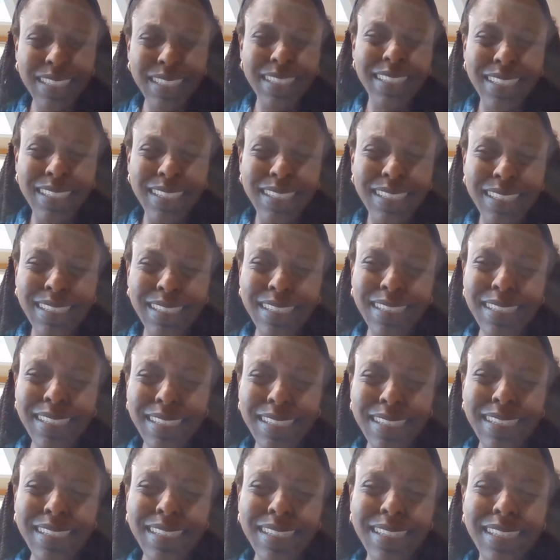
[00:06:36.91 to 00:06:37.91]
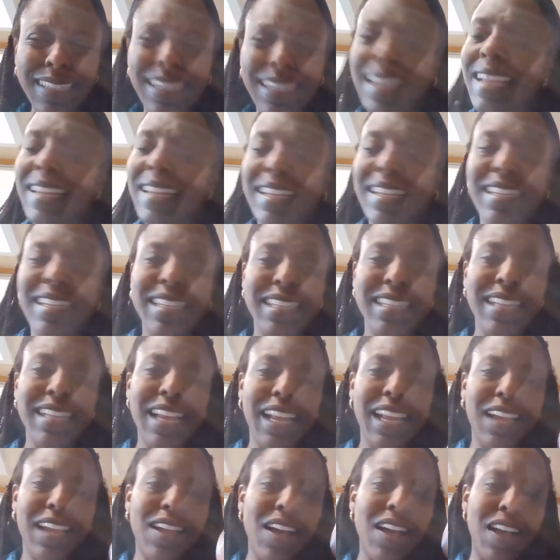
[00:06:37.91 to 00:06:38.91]
This is
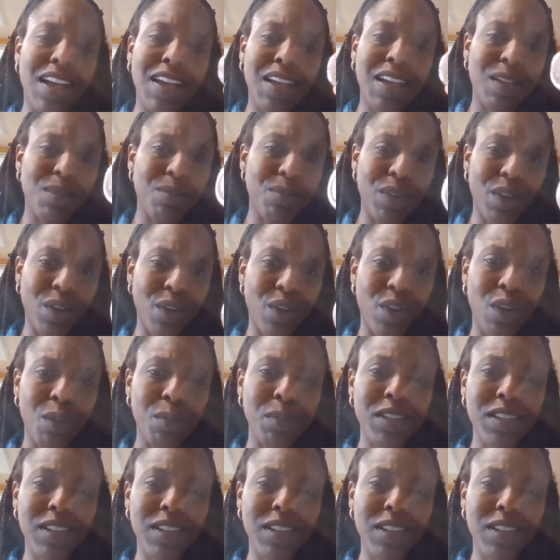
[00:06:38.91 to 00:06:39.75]
not a calm herb.